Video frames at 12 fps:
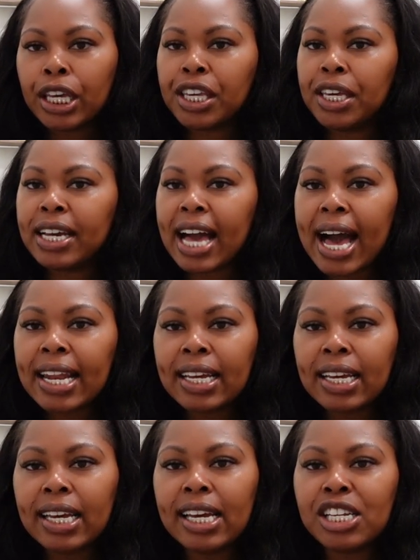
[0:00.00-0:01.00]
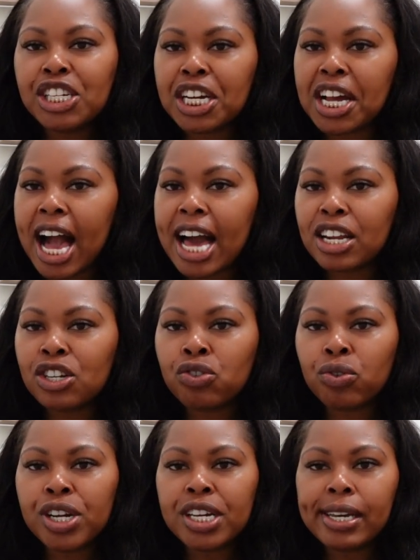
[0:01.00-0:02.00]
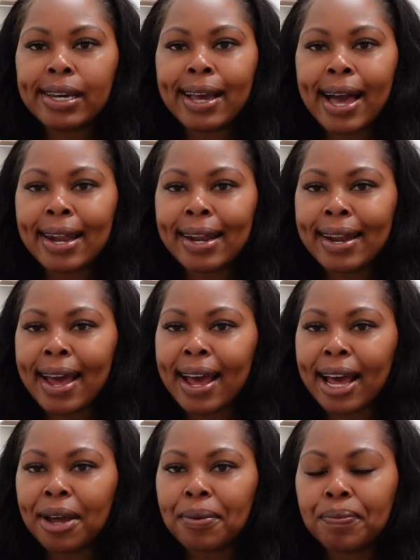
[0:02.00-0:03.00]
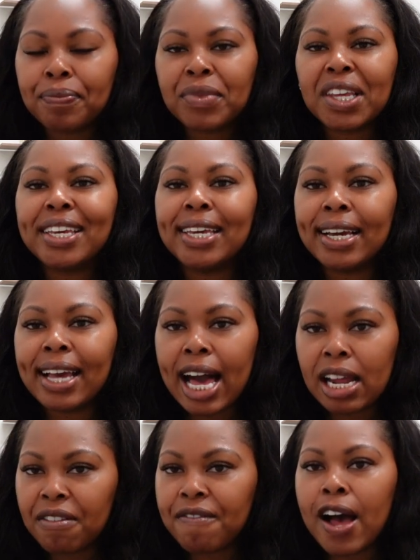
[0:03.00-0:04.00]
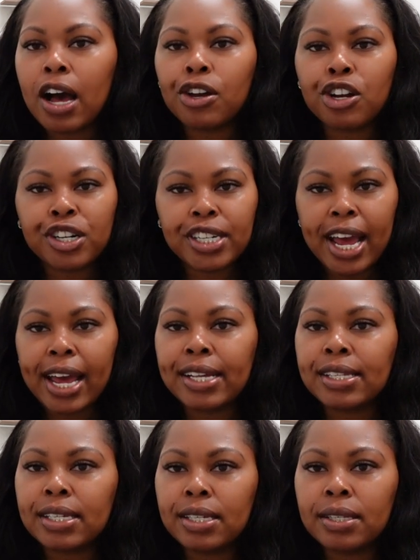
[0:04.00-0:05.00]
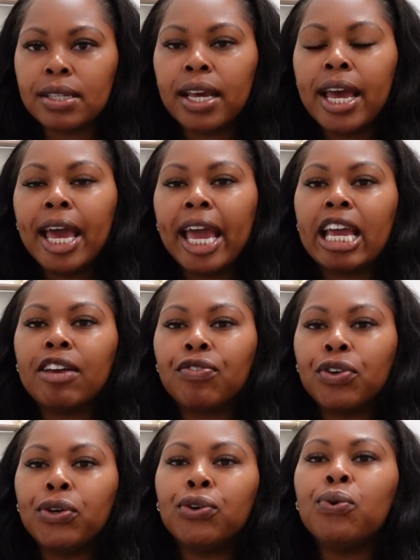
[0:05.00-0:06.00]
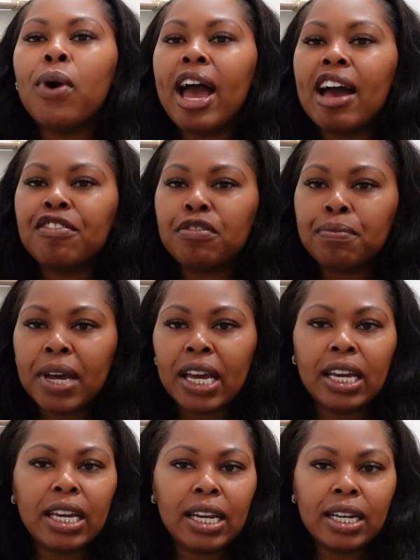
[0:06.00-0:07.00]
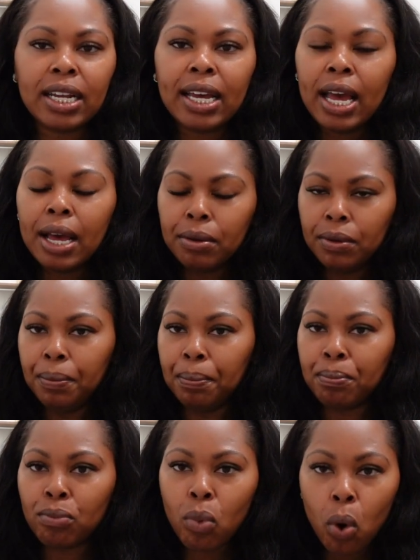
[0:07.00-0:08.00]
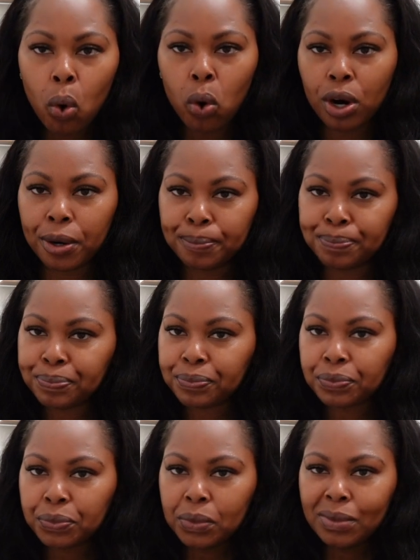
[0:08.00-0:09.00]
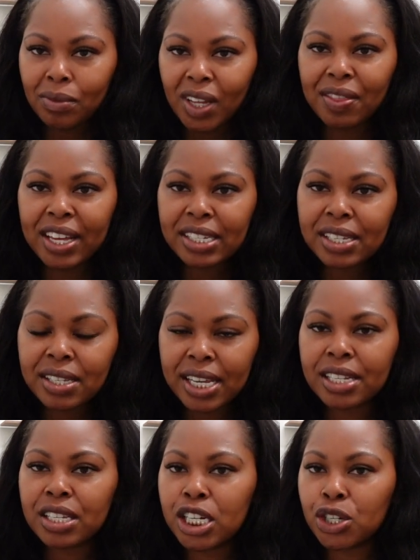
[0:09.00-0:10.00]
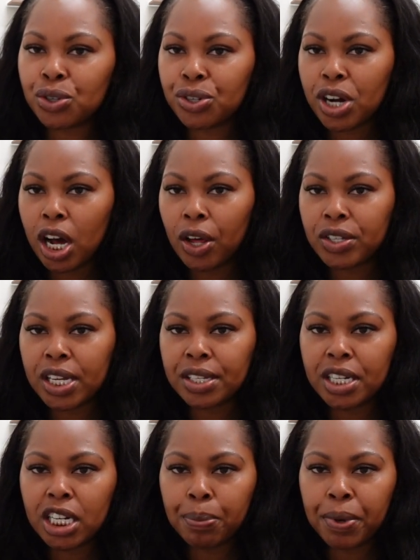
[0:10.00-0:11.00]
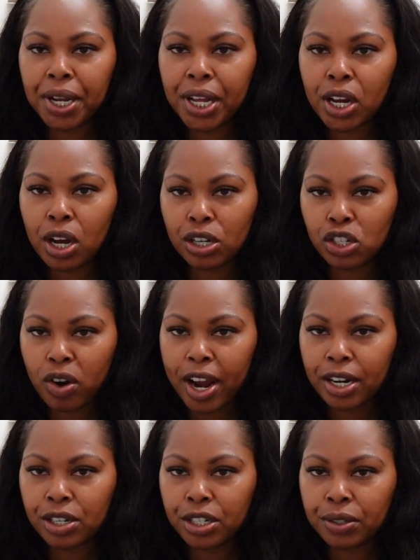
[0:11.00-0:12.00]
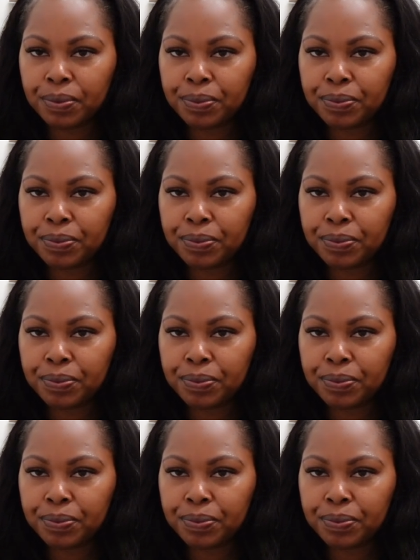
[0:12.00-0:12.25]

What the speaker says: You gotta eat, you gotta drink, you gotta die. You gotta file your taxes. If you have made more than $600 as an independent contractor,